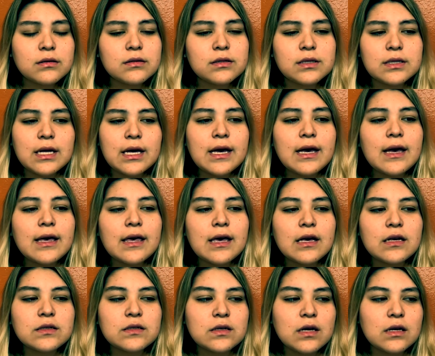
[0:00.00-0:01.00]
today I
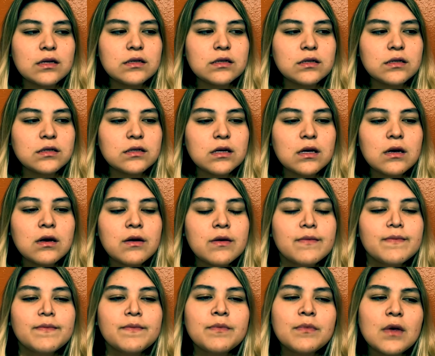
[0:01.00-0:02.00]
guess I just
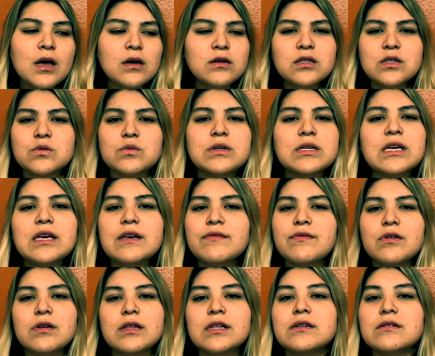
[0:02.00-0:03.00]
want to give
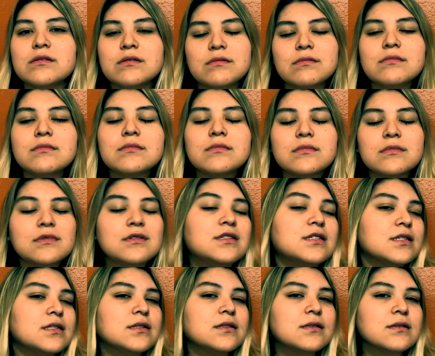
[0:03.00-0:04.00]
you a little
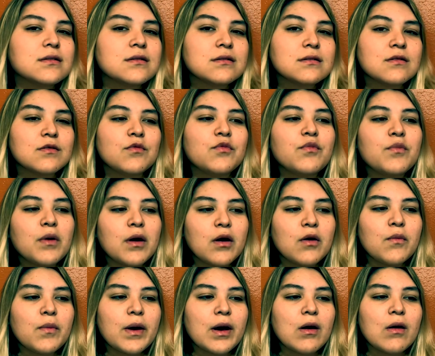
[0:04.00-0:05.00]
gist of
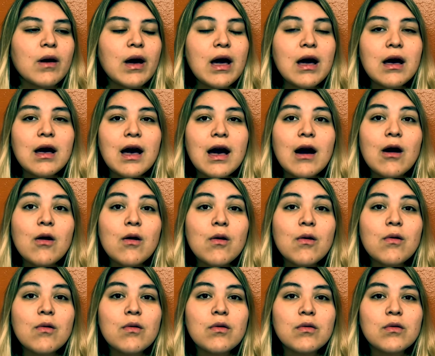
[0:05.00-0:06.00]
about
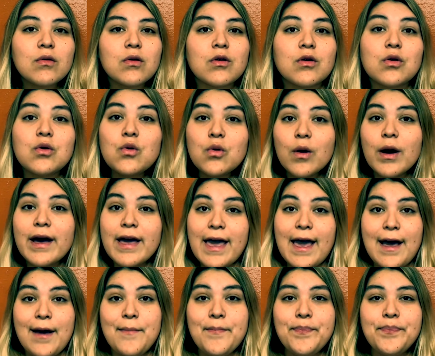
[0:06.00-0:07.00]
how or who I
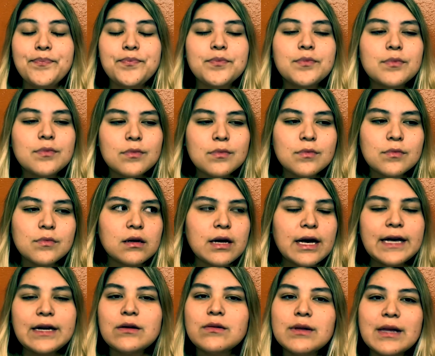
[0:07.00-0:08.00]
am.
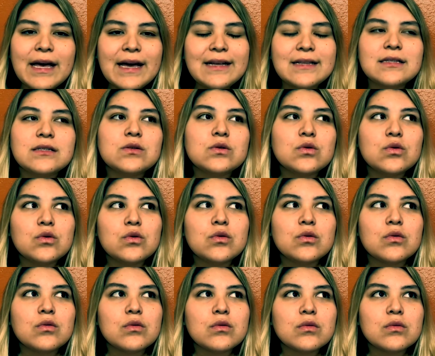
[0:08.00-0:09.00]
I don't like
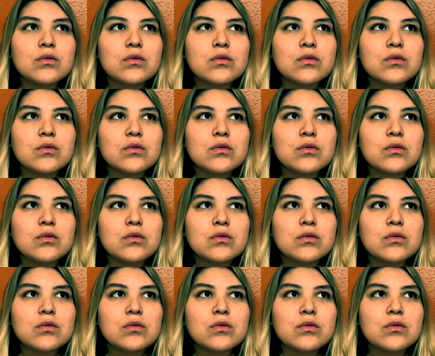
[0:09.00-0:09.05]
to,